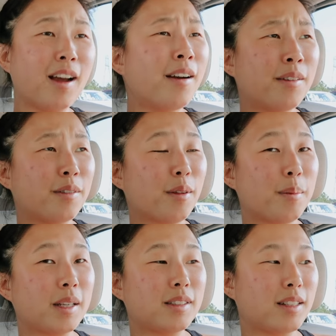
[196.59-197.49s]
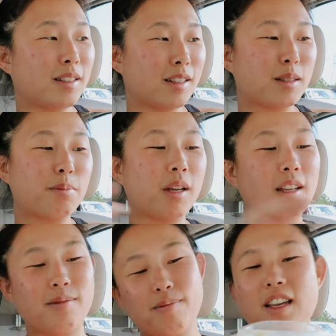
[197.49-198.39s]
I don't know if that makes any sense,
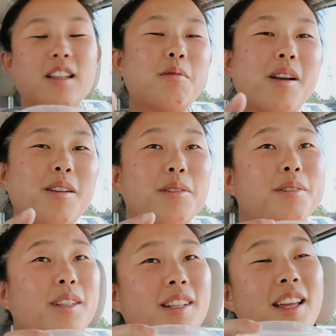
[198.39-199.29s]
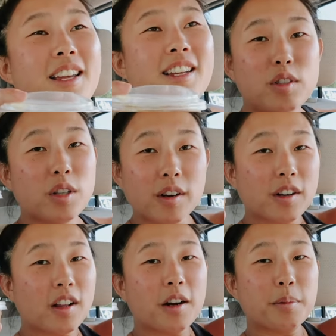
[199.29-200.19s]
but yeah, that's why I don't really like share
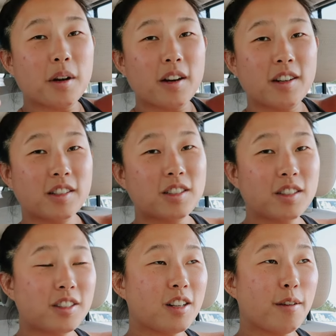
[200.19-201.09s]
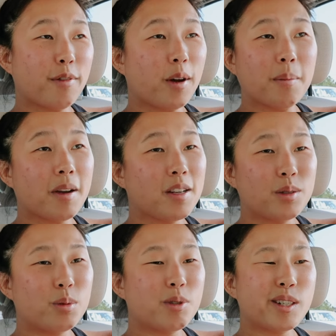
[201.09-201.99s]
a lot of products and stuff on my
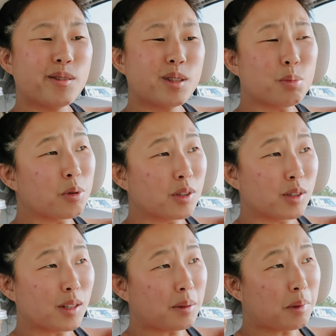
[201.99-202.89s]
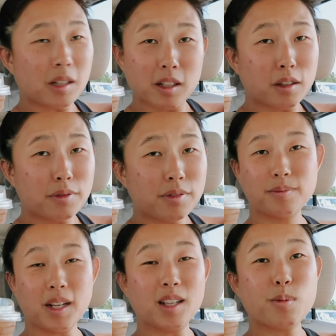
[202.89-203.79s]
YouTube channel. It's more just like my life.
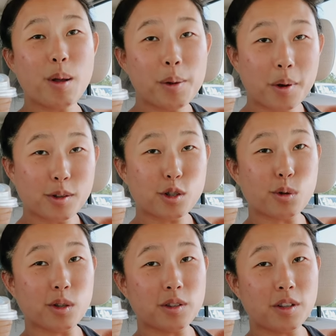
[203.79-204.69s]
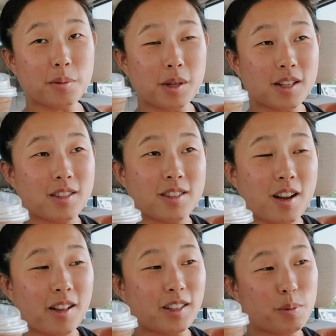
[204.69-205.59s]
And that's probably why they're shorter too, because it's
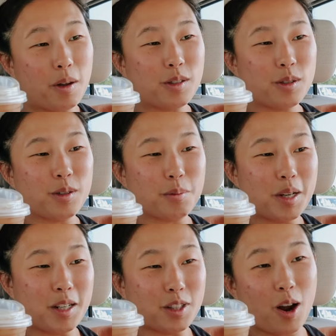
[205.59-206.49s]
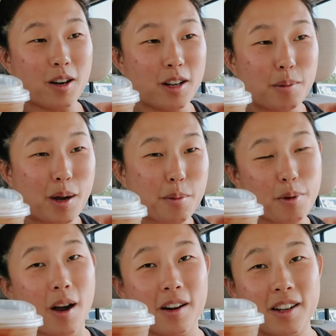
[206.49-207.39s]
not like sponsored or me talking about a
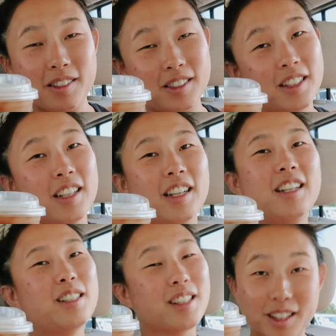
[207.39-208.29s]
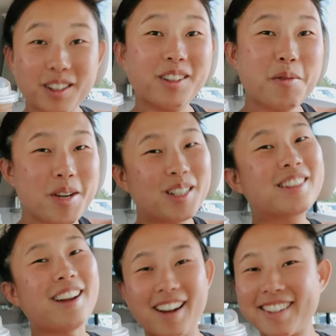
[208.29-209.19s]
product. It's literally me
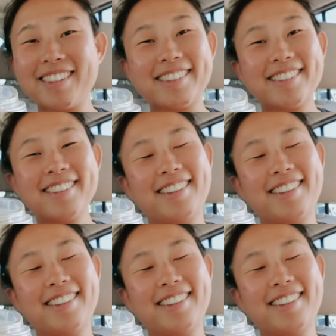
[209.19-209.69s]
just talking.